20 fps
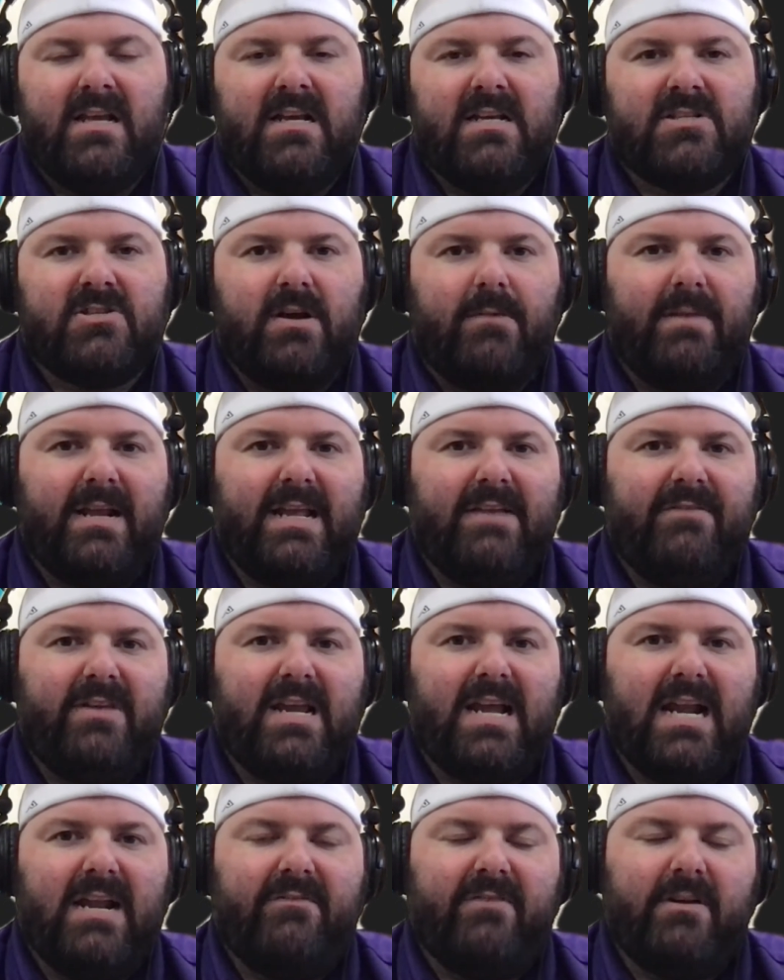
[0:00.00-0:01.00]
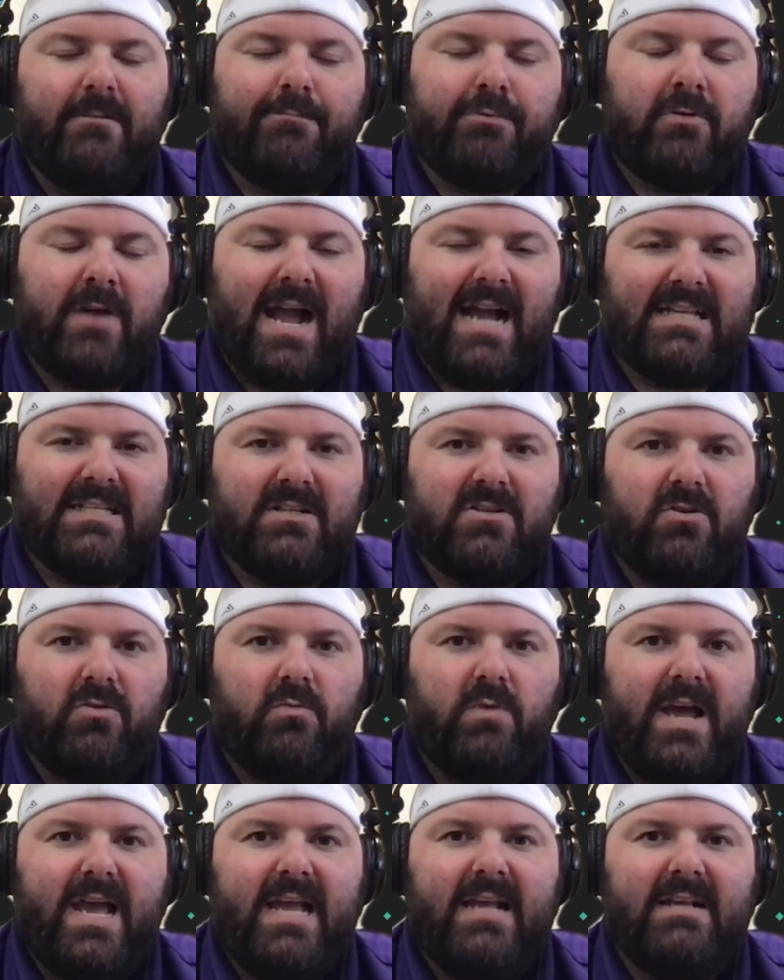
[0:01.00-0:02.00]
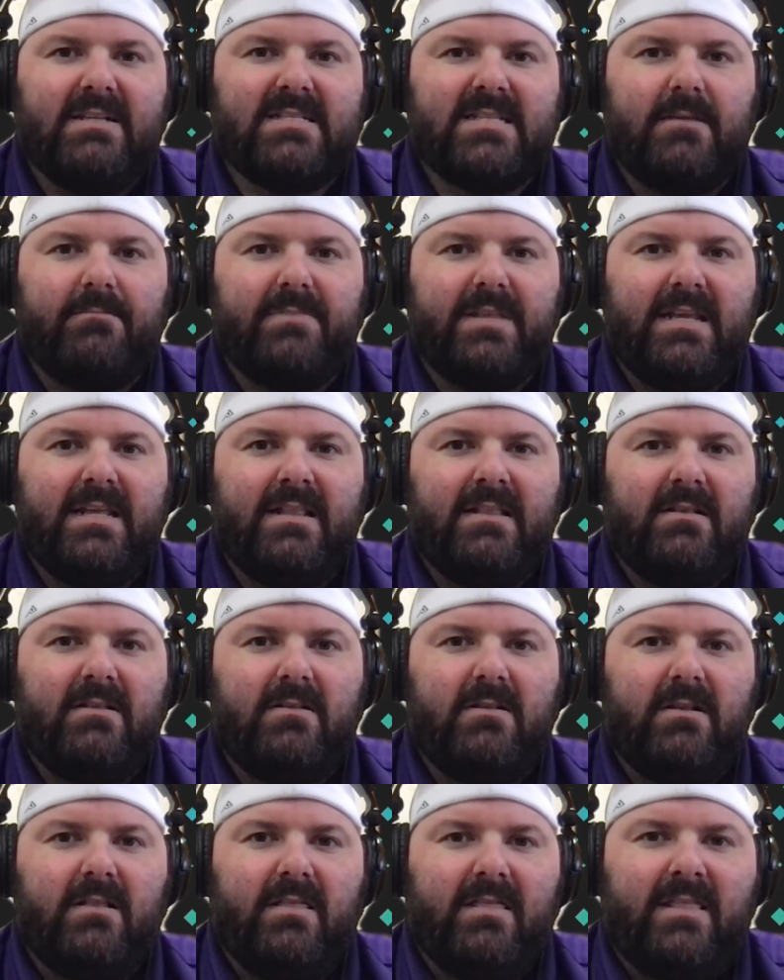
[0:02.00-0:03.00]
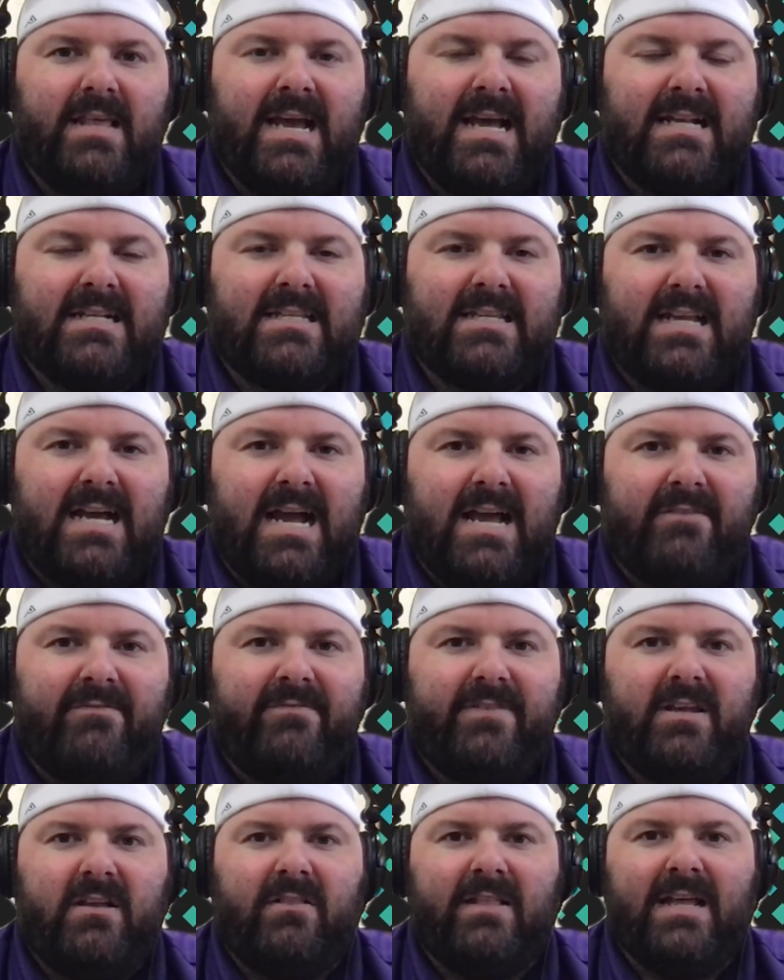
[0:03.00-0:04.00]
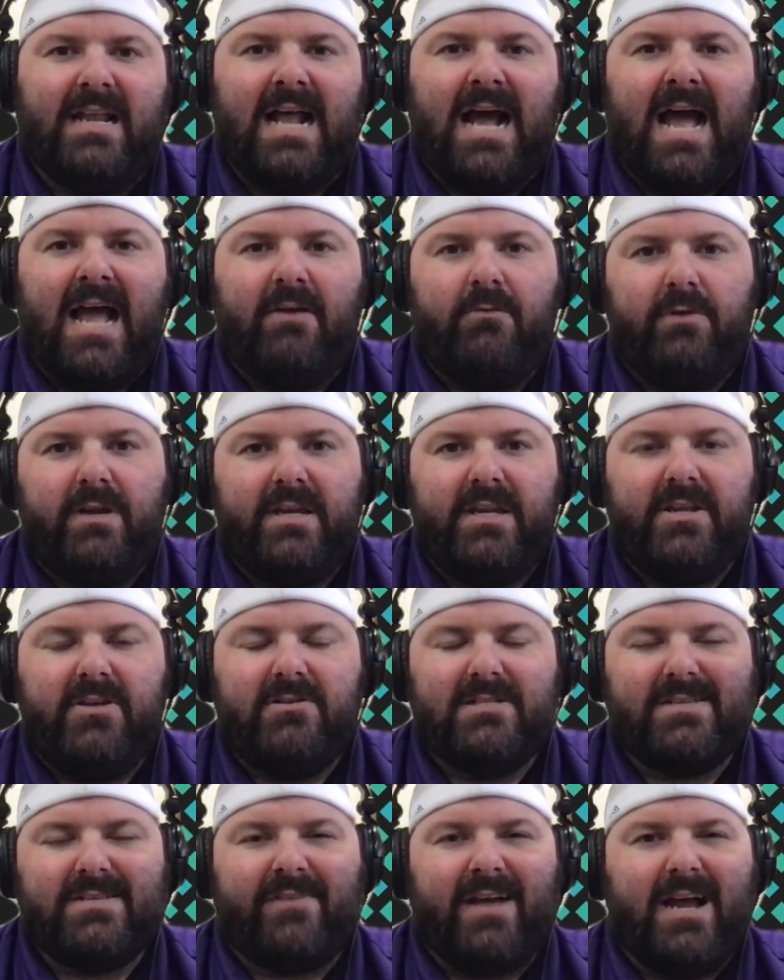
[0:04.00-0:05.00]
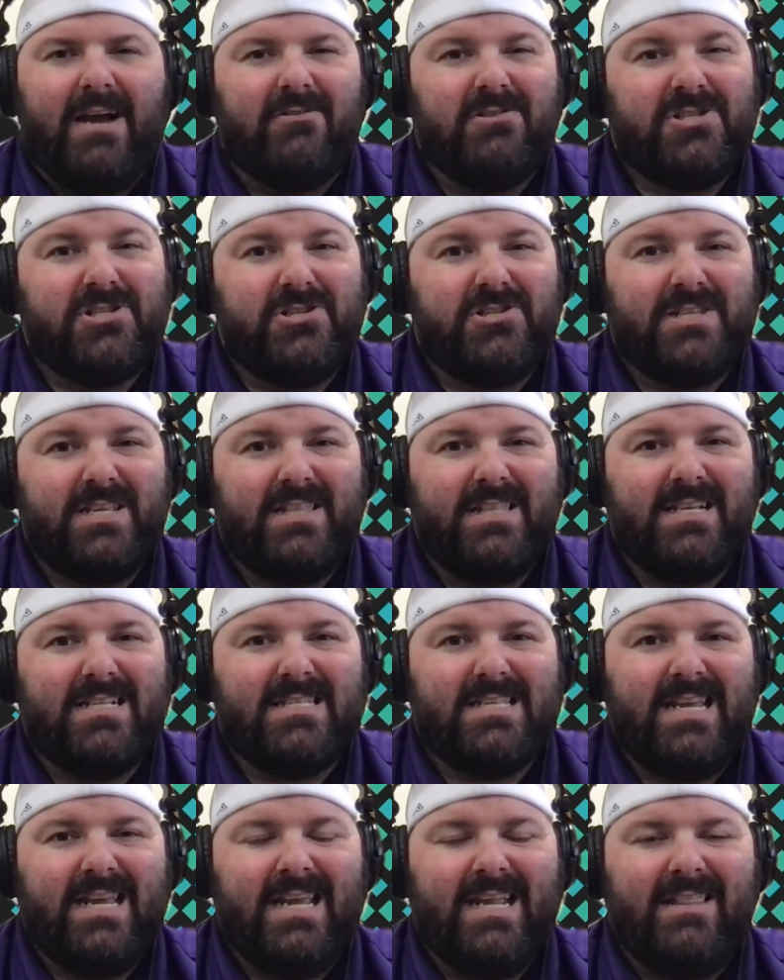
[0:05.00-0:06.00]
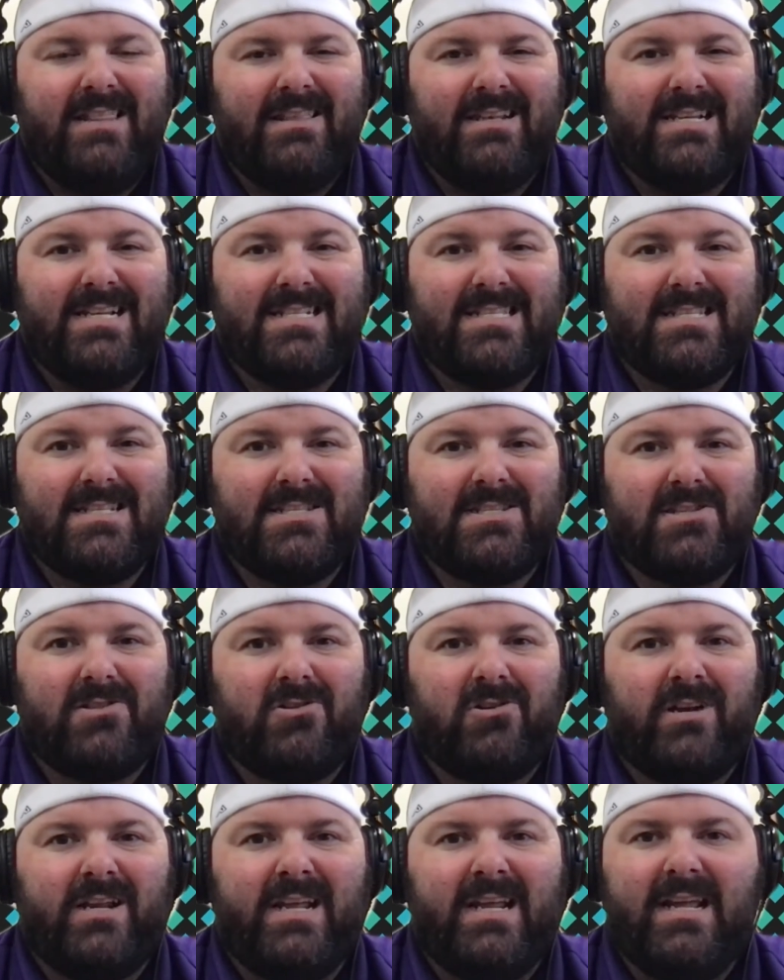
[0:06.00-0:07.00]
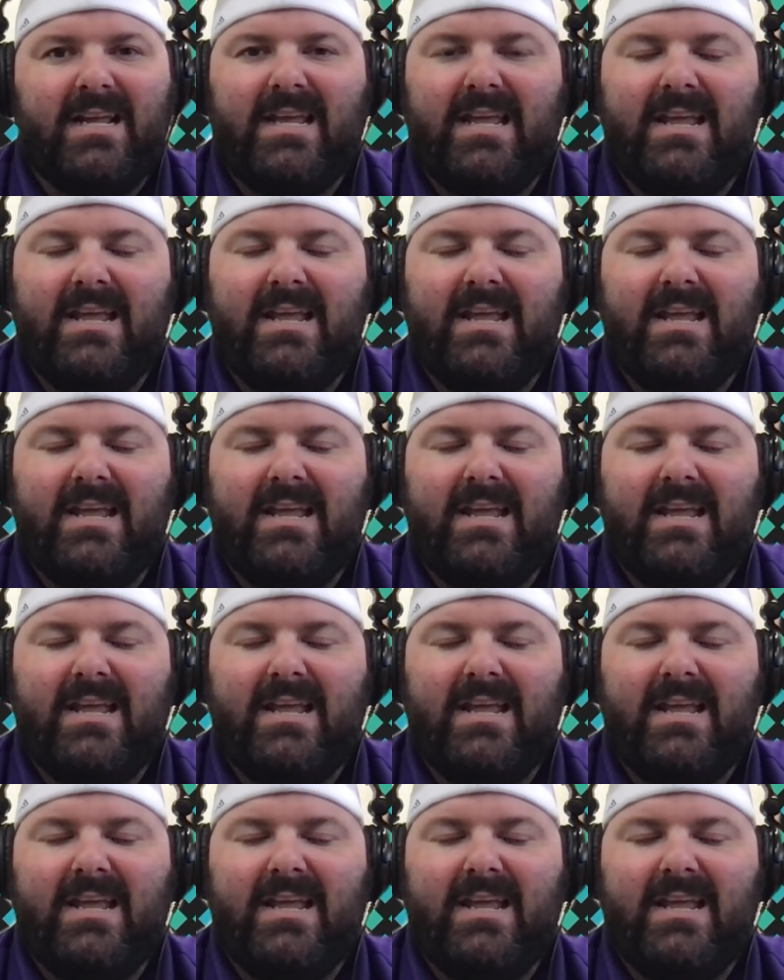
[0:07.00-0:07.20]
So I'm going to give you kind of a practical way, something that I feel that I would use if I was using this in distance learning